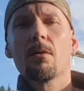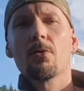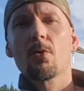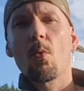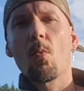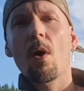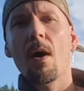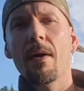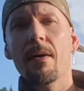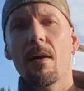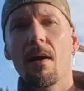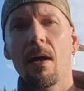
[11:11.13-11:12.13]
So
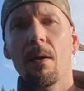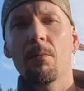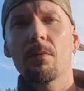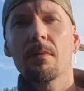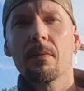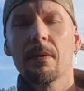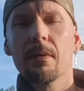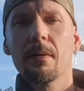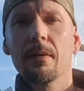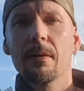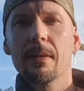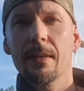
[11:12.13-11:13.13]
why I'm
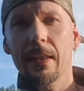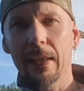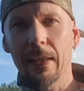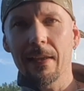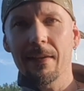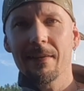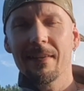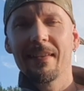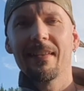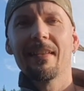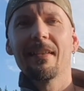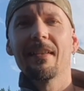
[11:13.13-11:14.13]
still
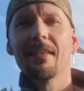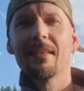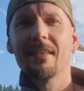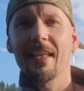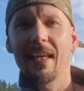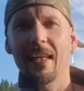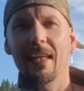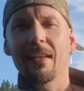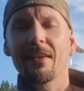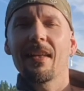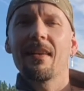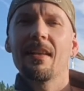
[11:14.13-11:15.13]
telling
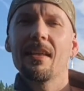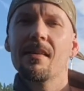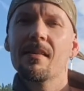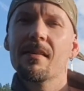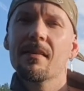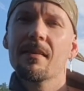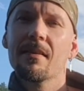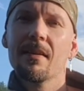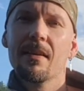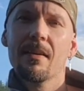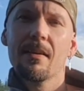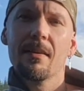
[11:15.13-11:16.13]
that this
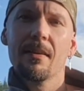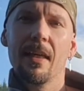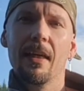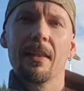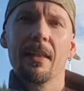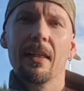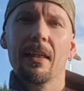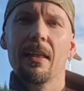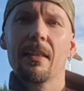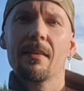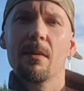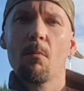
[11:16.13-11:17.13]
technique
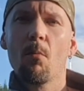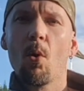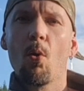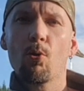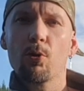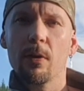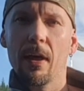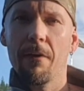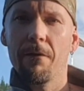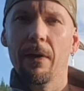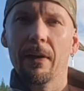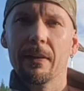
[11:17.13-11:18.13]
is the most
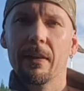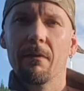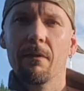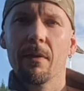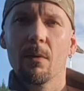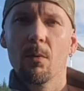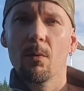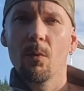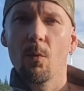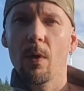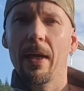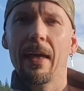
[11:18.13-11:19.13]
effective
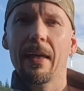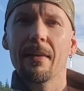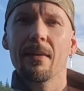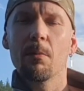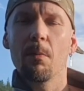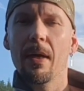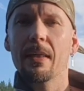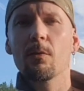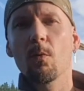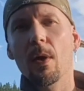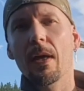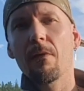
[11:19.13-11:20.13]
way, the best
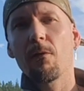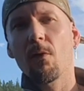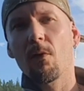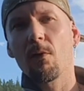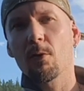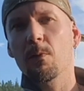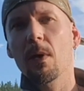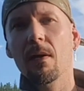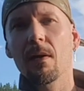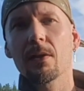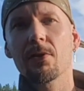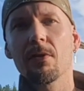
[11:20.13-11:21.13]
way for horseback
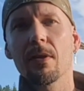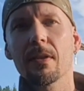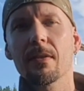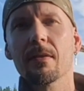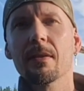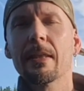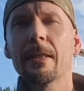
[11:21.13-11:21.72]
archers?